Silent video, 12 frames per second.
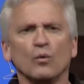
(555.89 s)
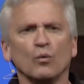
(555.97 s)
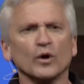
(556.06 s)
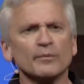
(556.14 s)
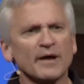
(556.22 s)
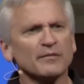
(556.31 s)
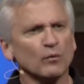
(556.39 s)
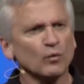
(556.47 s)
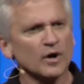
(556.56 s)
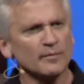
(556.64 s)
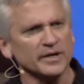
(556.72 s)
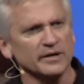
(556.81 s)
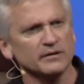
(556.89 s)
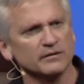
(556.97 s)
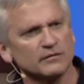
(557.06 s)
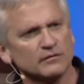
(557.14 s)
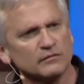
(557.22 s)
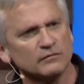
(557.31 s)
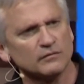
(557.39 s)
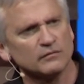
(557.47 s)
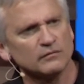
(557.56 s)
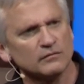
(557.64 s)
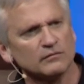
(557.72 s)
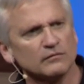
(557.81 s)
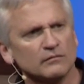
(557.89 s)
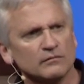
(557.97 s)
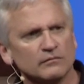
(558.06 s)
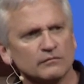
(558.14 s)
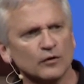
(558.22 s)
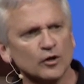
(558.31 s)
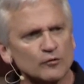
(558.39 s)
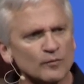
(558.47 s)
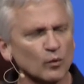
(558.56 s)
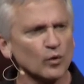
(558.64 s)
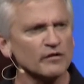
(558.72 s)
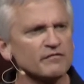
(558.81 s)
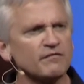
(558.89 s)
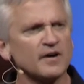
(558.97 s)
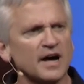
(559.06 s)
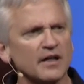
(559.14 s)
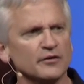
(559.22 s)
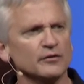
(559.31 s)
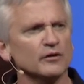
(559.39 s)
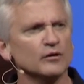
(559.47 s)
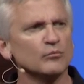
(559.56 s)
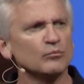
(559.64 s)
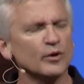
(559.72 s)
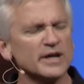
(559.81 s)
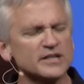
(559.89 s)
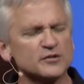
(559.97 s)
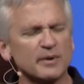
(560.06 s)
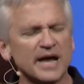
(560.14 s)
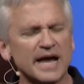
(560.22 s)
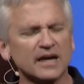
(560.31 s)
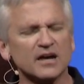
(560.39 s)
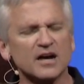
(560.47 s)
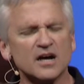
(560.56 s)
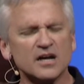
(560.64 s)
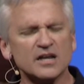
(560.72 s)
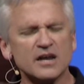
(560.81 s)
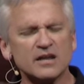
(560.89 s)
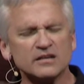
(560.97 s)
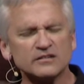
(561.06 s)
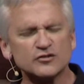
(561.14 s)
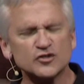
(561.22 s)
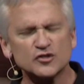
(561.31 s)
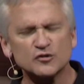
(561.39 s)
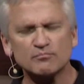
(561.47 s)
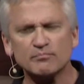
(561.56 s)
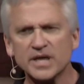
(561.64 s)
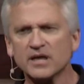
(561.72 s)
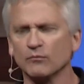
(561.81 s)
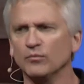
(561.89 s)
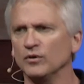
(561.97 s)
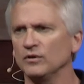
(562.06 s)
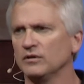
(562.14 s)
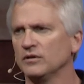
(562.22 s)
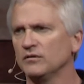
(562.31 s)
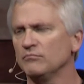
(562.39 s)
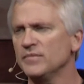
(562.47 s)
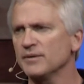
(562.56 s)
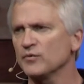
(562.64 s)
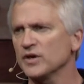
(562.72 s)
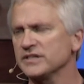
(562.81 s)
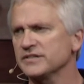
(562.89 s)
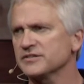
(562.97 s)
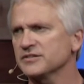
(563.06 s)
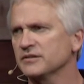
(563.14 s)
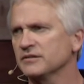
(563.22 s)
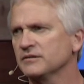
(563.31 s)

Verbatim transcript: What about the woman for whom the word father brings back unspeakable memories